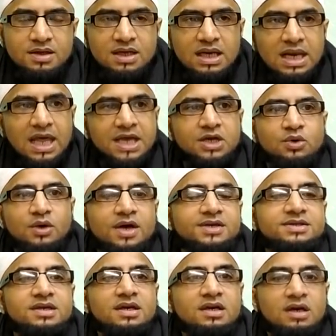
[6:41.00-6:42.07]

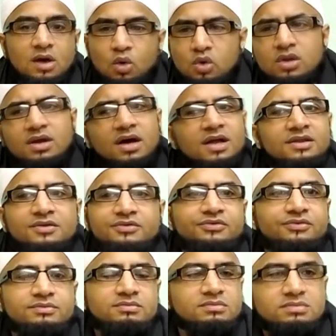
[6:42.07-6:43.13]
Likewise, all the other
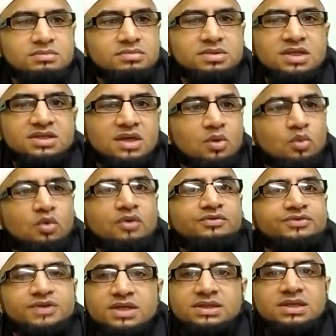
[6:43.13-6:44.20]
tasawwuf,
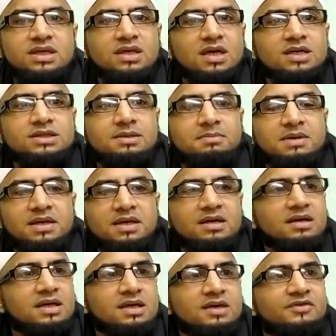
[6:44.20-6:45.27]
tazkiyah,
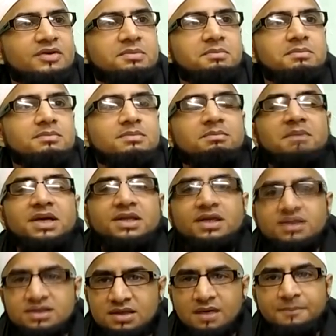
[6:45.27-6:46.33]
Tabligh, even
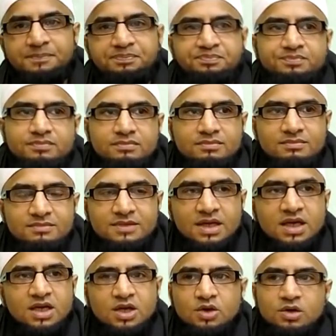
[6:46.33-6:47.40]
madrasa.
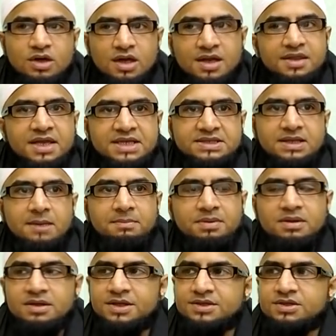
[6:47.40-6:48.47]
Look, another
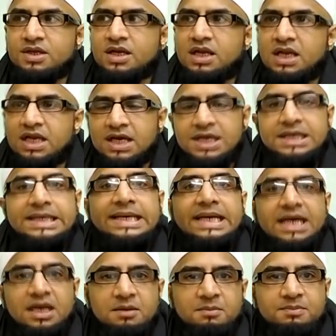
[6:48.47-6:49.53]
example is learning
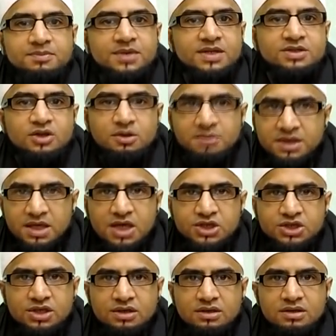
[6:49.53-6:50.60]
ilm. That's an
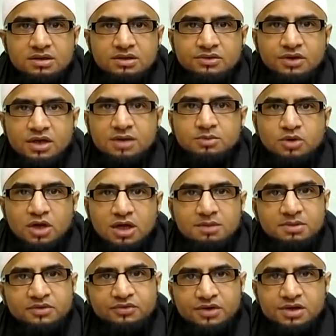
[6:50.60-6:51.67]
obligation. Talabul
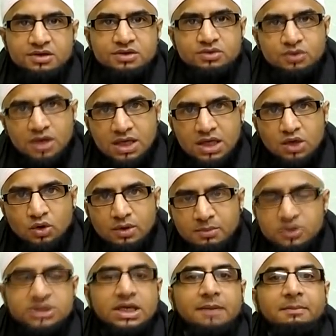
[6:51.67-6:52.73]
ilmi faridatun ala kulli
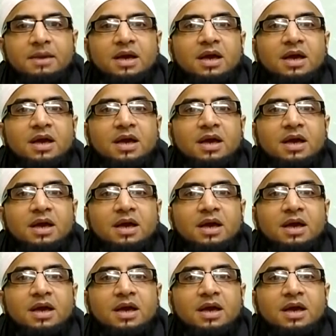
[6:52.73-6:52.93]
muslim.